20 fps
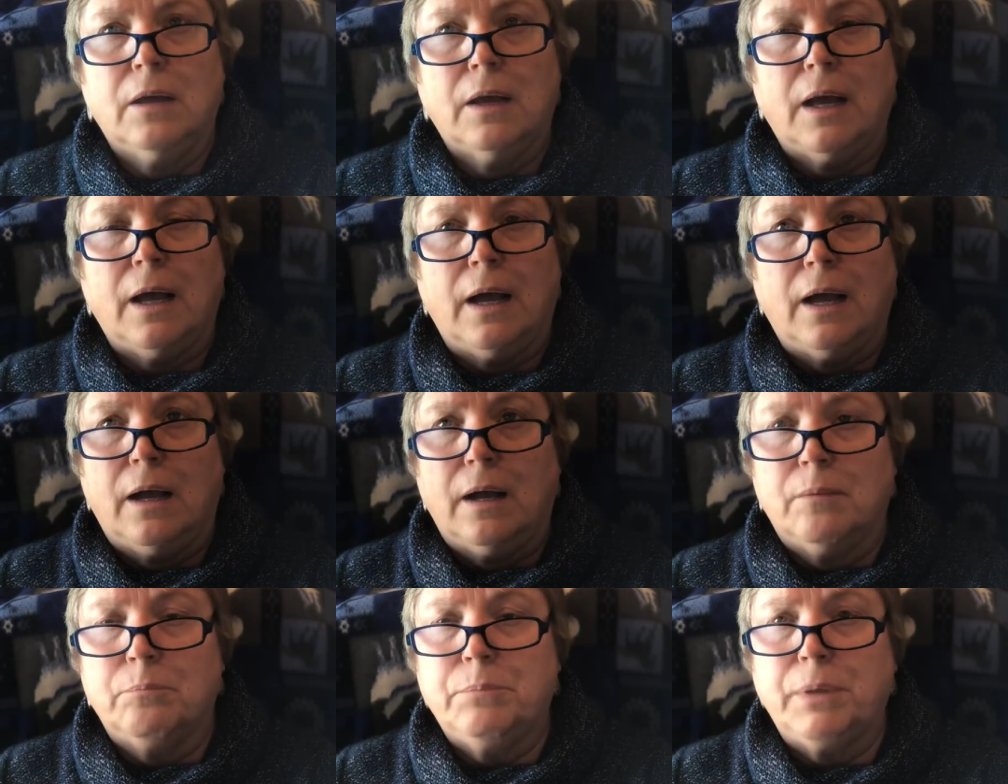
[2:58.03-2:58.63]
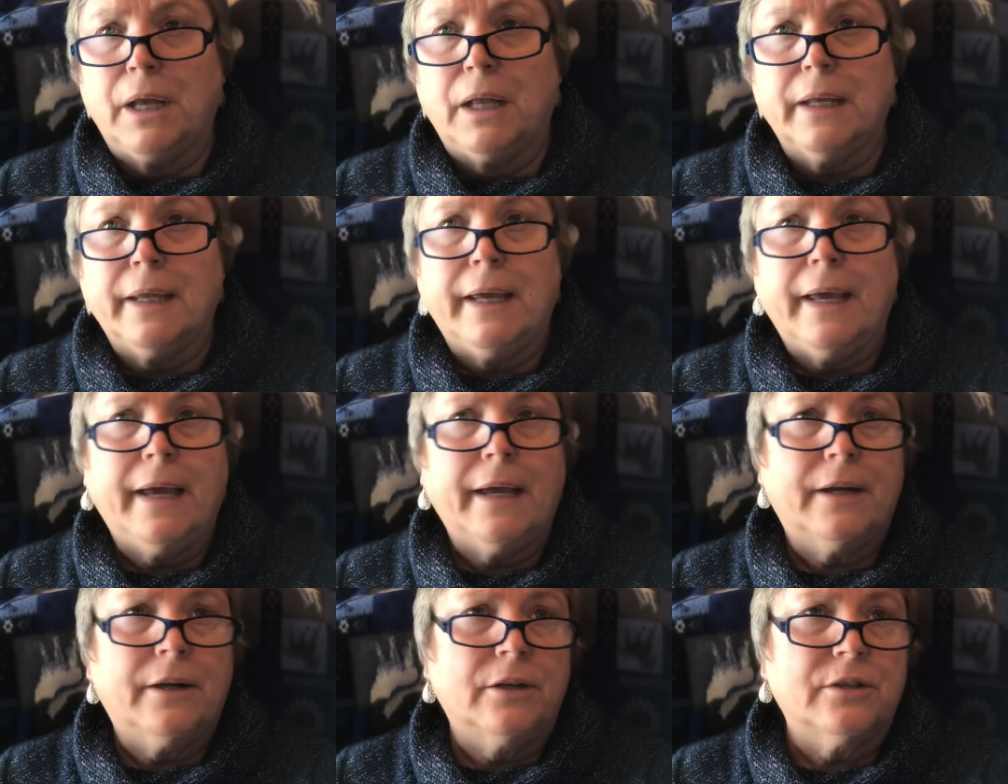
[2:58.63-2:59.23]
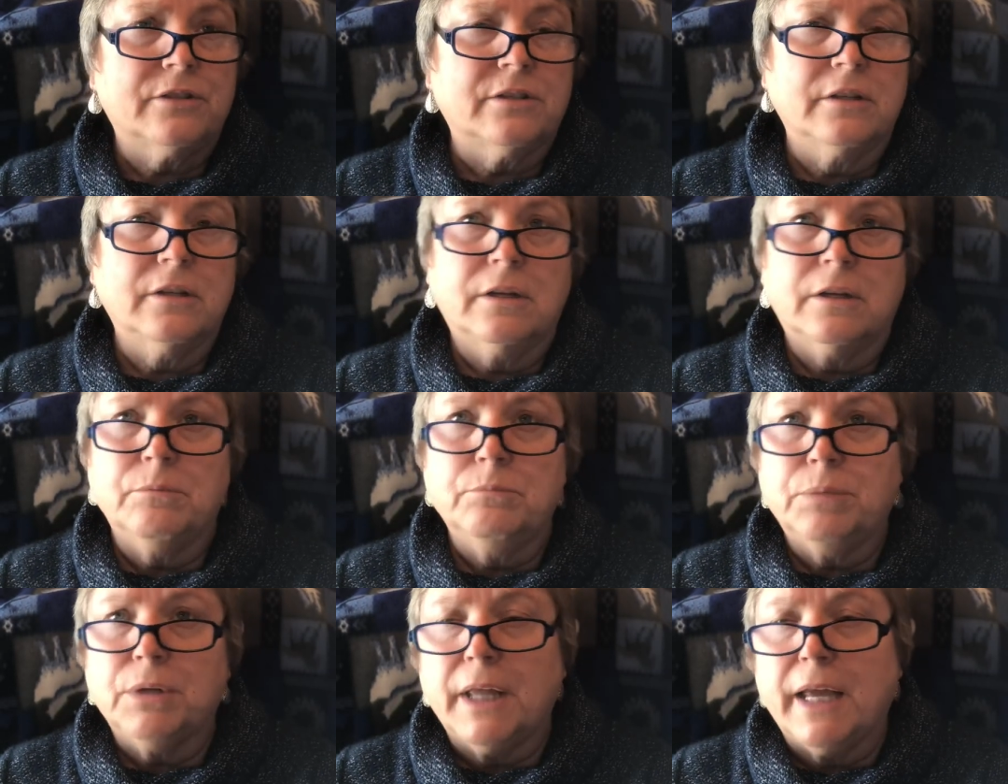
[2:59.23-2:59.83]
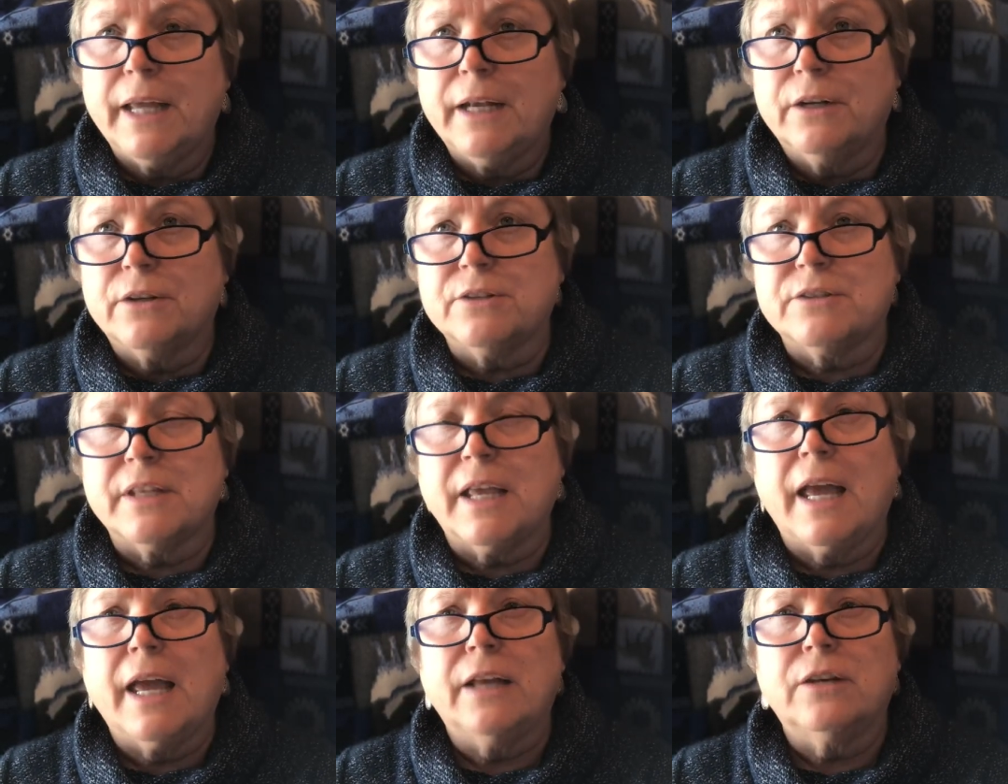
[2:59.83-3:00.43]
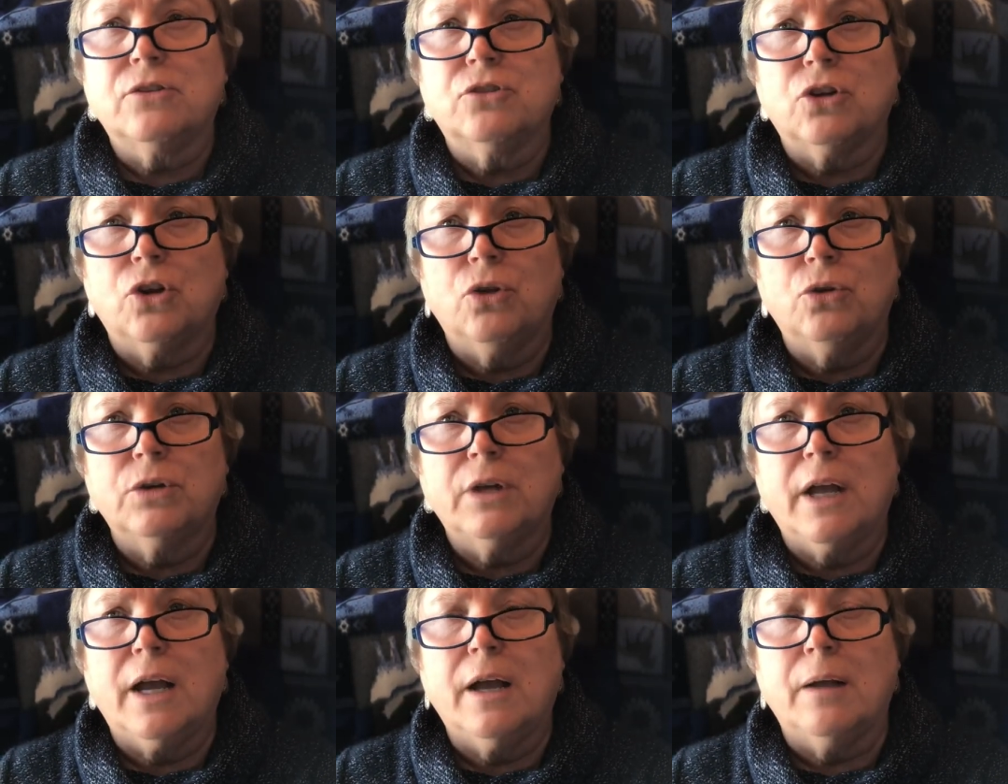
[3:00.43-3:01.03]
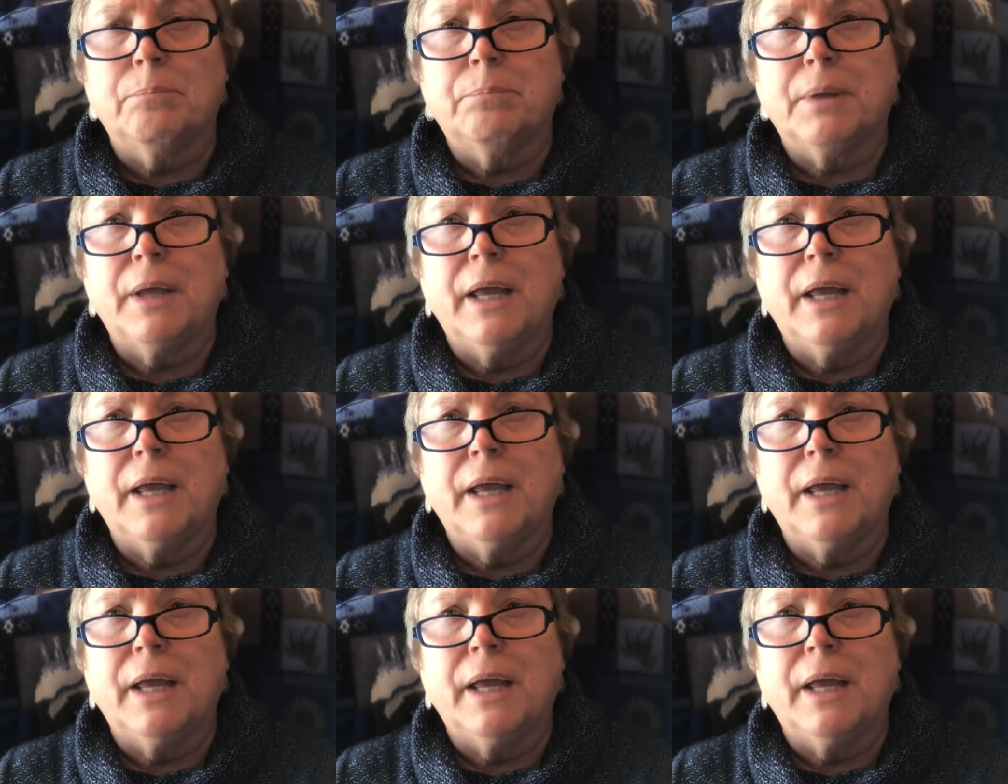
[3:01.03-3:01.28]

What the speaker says: belly achers and complainers. They had grown up,